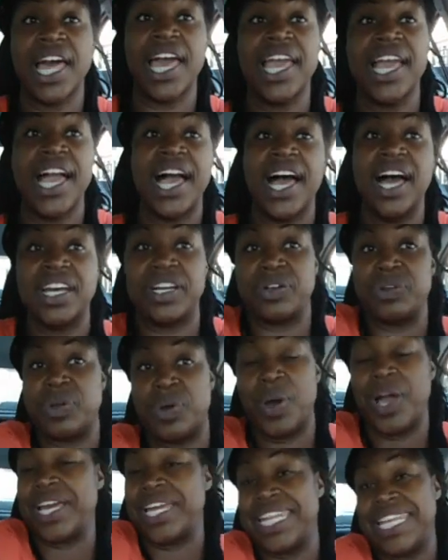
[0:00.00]
like. I don't
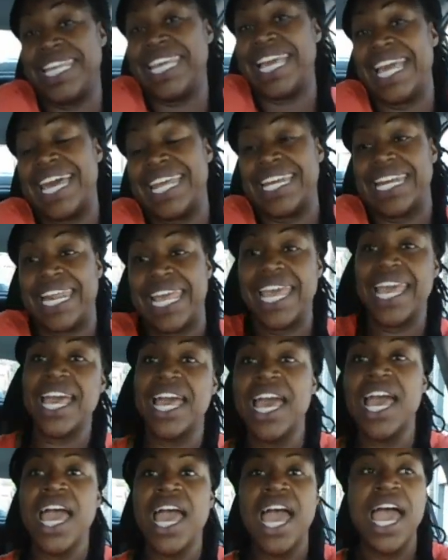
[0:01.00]
know, I get a kick out of that.
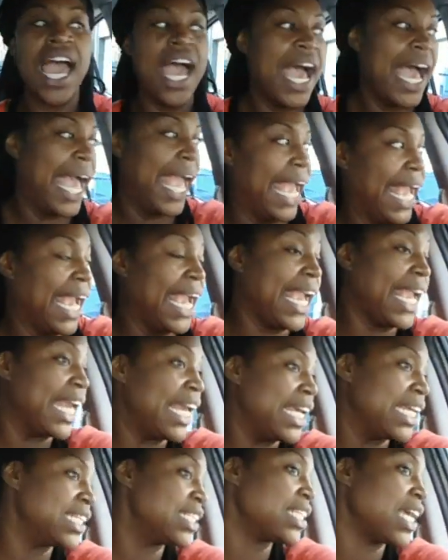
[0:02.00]

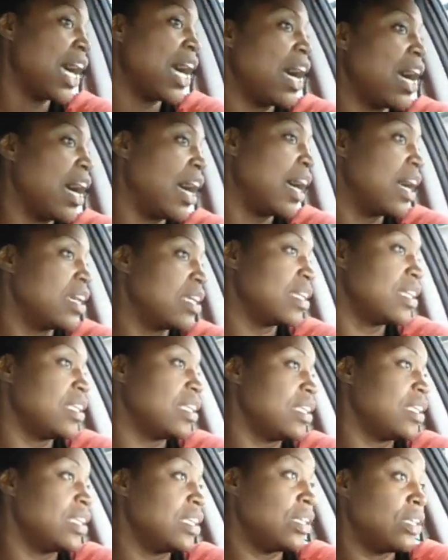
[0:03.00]
And, uh,
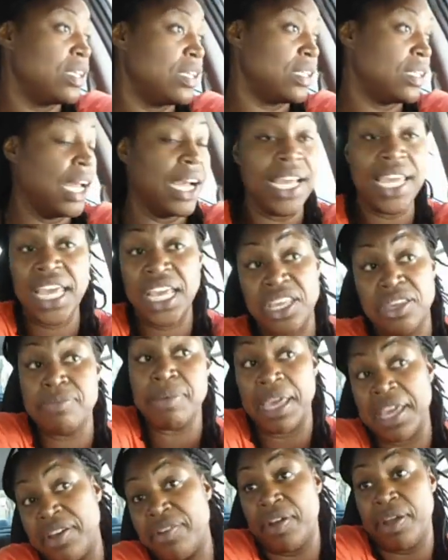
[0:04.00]
again, you
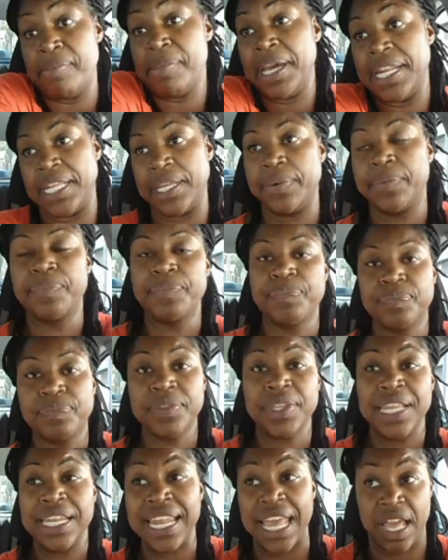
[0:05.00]
make great money.
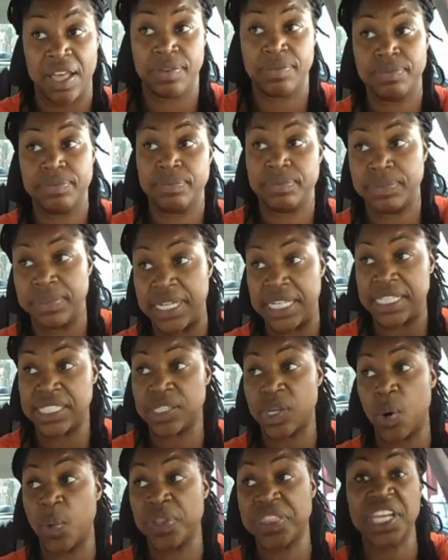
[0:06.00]
Now, let's
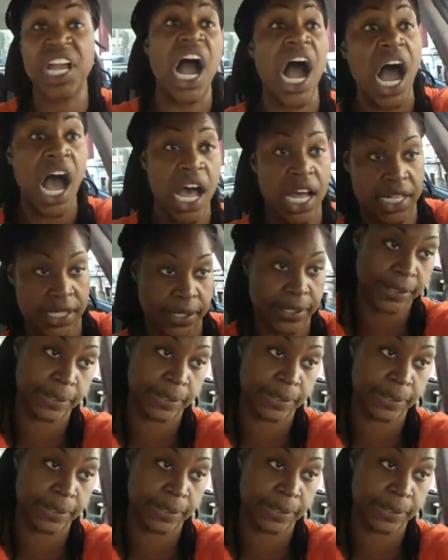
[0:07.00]
go with the cons.